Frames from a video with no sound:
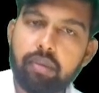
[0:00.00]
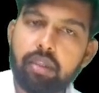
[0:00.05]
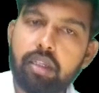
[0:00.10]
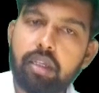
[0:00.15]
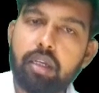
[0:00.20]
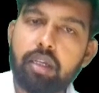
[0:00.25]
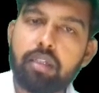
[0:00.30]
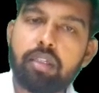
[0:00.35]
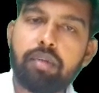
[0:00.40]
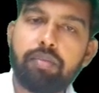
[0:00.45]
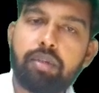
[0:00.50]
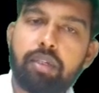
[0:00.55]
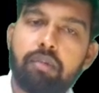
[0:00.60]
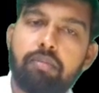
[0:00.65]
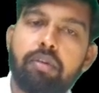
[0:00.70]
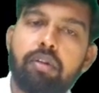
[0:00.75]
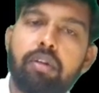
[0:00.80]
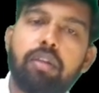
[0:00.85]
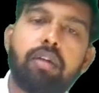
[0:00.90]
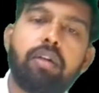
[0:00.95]
Exception
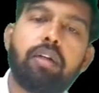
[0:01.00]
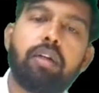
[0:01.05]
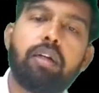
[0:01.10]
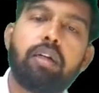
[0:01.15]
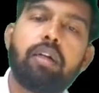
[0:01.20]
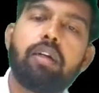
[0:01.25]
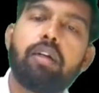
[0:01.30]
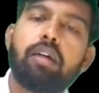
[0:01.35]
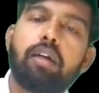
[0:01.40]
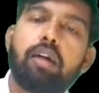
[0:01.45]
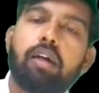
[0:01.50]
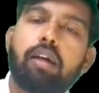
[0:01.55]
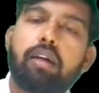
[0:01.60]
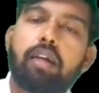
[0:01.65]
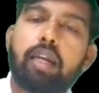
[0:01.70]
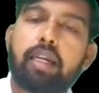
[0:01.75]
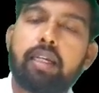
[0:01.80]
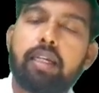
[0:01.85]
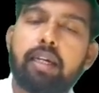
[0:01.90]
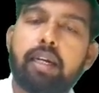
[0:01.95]
for the
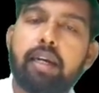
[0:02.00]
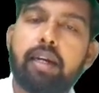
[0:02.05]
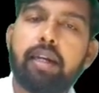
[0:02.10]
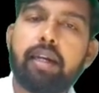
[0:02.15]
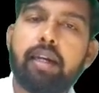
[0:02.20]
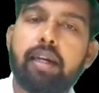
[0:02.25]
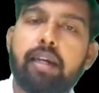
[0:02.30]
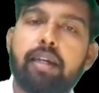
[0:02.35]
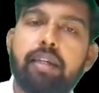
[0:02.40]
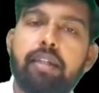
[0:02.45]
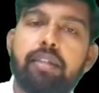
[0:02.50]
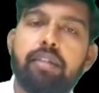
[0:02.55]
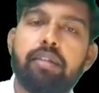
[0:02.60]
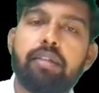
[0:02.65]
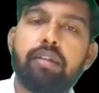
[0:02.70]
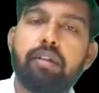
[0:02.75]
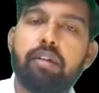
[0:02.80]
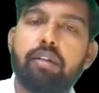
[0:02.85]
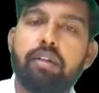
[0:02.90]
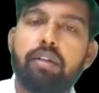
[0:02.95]
tachycardia is
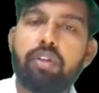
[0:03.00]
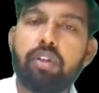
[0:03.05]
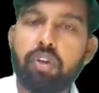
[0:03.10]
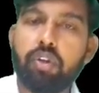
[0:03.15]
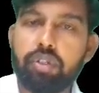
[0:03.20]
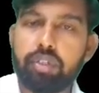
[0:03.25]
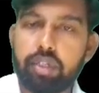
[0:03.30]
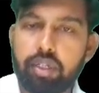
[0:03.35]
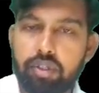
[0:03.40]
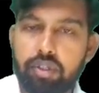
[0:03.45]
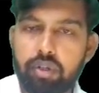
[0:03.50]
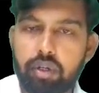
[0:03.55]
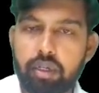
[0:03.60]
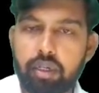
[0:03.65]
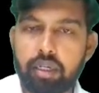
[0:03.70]
neurogenic shock.